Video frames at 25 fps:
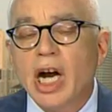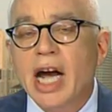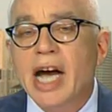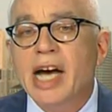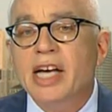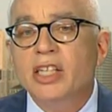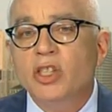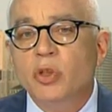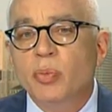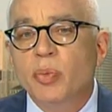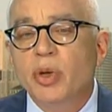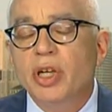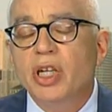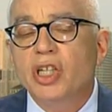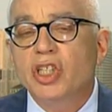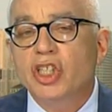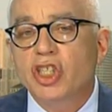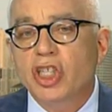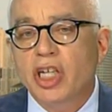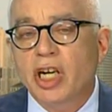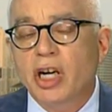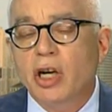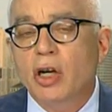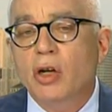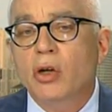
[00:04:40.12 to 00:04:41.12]
has been a
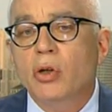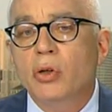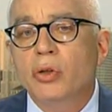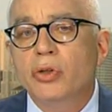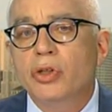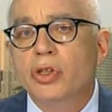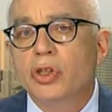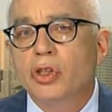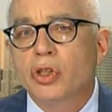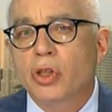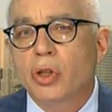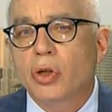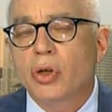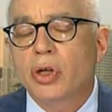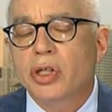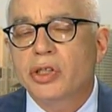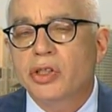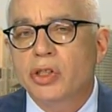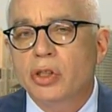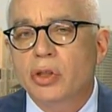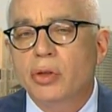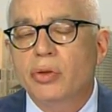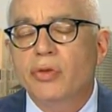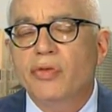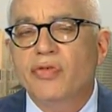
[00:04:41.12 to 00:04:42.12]
shareholders'
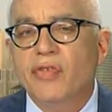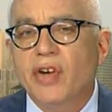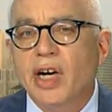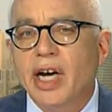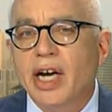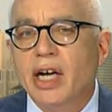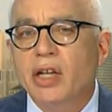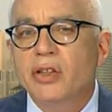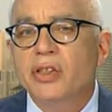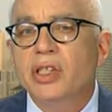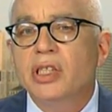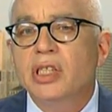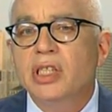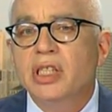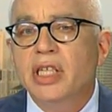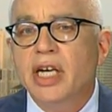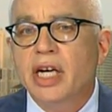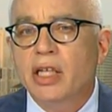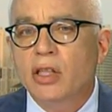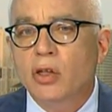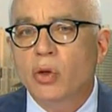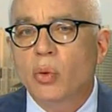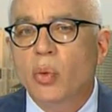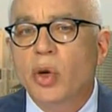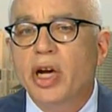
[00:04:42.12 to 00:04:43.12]
lawsuit filed in
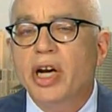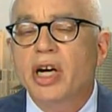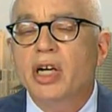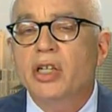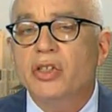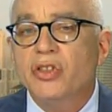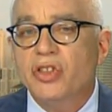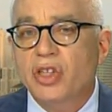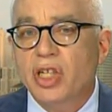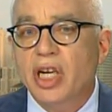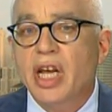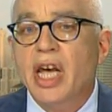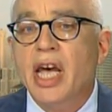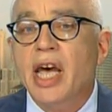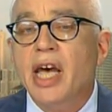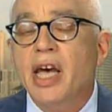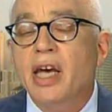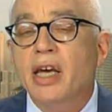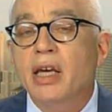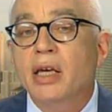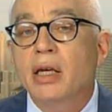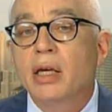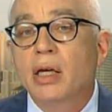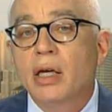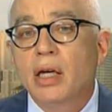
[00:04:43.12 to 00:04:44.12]
Delaware
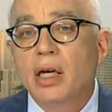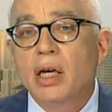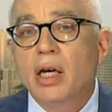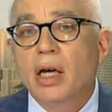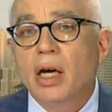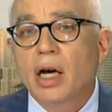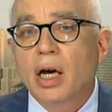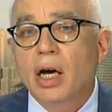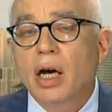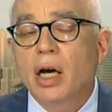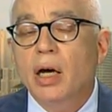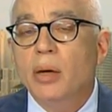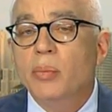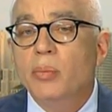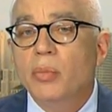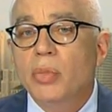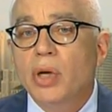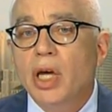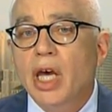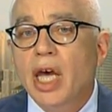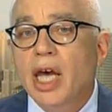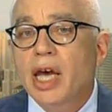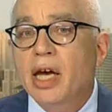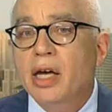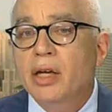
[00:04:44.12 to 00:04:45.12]
today,
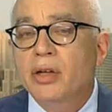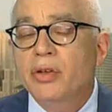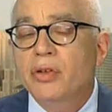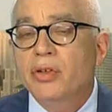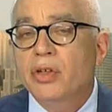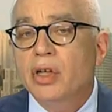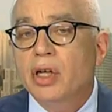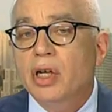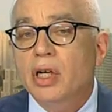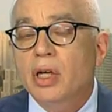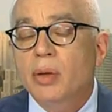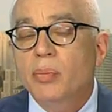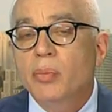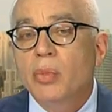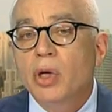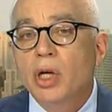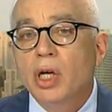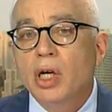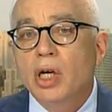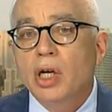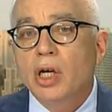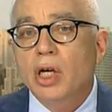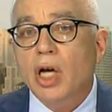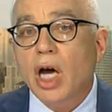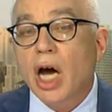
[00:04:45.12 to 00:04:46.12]
and
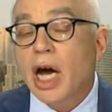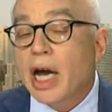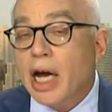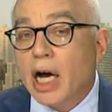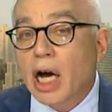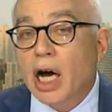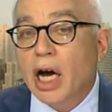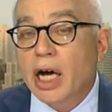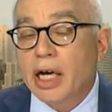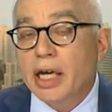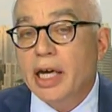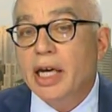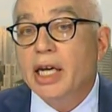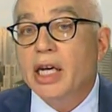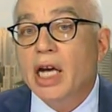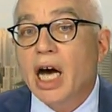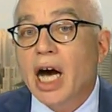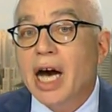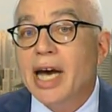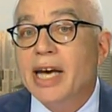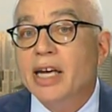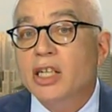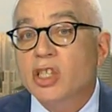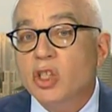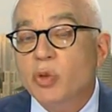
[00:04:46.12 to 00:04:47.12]

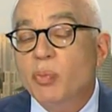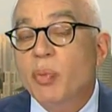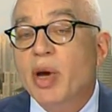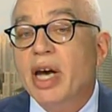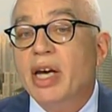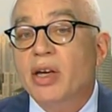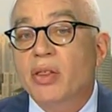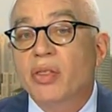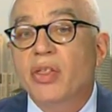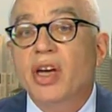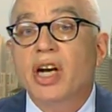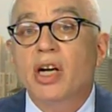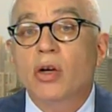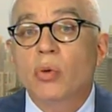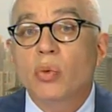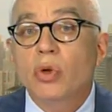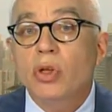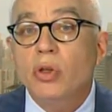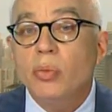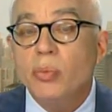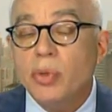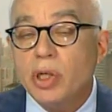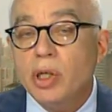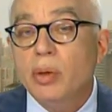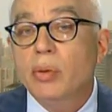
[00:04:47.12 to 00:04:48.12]
I expect there
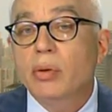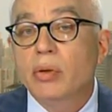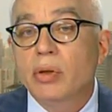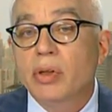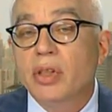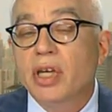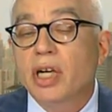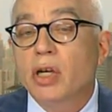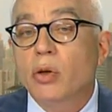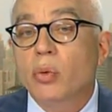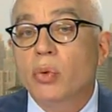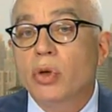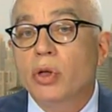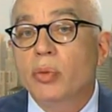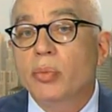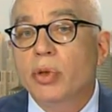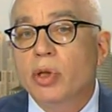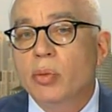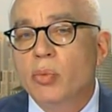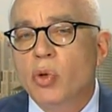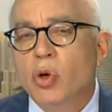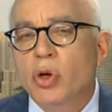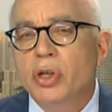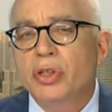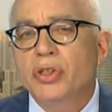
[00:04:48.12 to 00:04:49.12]
will
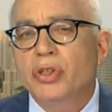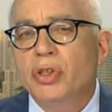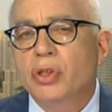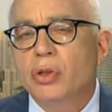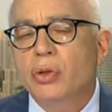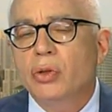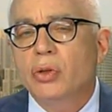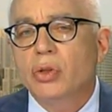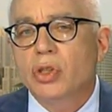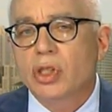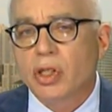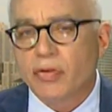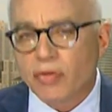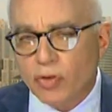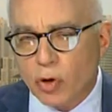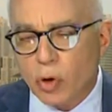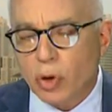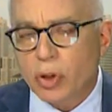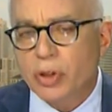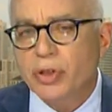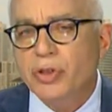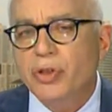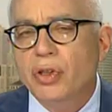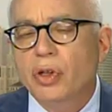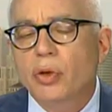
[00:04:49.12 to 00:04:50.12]
be more suits. Of
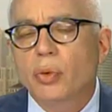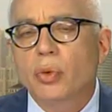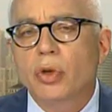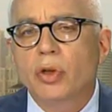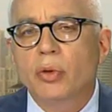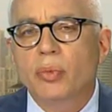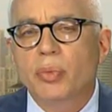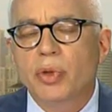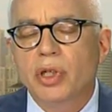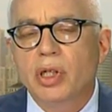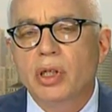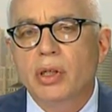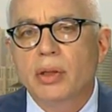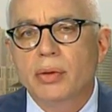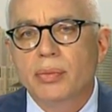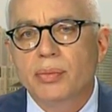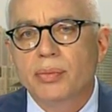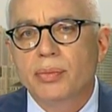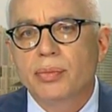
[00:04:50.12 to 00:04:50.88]
course, there will be.